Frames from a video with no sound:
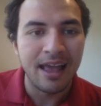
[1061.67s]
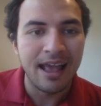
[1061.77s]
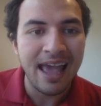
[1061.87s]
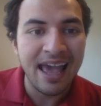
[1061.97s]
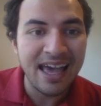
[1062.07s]

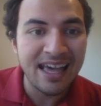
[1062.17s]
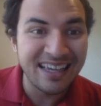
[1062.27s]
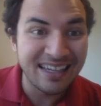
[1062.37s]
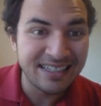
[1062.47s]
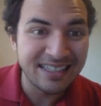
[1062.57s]

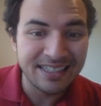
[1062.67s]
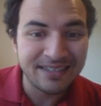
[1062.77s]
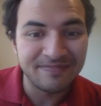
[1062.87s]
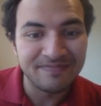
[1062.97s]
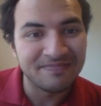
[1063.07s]
And
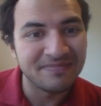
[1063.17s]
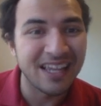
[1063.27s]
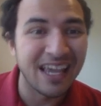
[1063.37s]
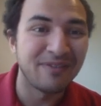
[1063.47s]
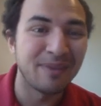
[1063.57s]

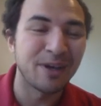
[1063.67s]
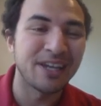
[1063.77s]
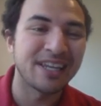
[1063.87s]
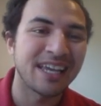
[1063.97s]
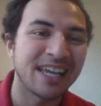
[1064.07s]
if he played
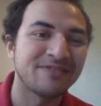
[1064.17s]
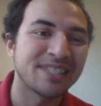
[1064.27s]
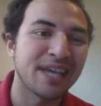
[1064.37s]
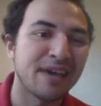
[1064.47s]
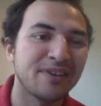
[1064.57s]
king
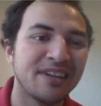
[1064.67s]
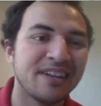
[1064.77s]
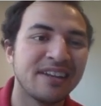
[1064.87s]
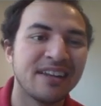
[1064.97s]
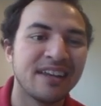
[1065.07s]

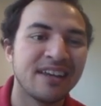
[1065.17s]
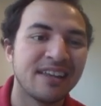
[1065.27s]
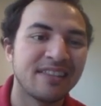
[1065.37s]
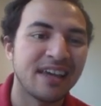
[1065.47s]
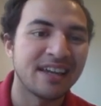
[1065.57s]
f7,
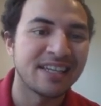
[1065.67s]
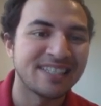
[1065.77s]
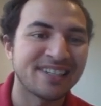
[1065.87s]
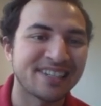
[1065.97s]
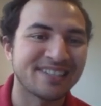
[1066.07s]
then
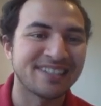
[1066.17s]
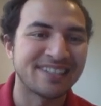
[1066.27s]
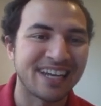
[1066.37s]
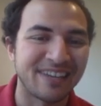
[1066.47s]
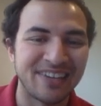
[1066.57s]
e6 is
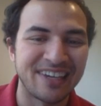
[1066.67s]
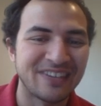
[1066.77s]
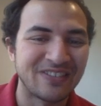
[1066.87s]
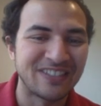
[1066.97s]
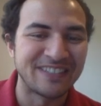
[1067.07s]
checkmate,
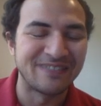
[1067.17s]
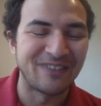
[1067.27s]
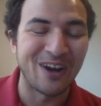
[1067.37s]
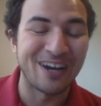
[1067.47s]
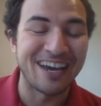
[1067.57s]
which is
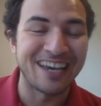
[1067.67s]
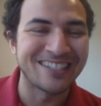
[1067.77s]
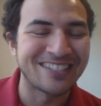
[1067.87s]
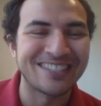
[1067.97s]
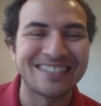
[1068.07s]
very
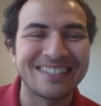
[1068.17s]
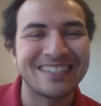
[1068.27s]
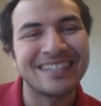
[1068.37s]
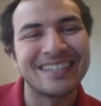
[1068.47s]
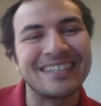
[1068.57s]
nice.
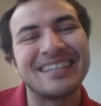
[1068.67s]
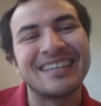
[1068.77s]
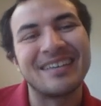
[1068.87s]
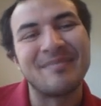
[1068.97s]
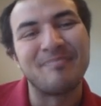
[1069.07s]

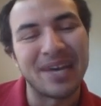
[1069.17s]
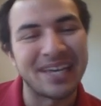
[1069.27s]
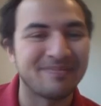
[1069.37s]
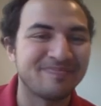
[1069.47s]
But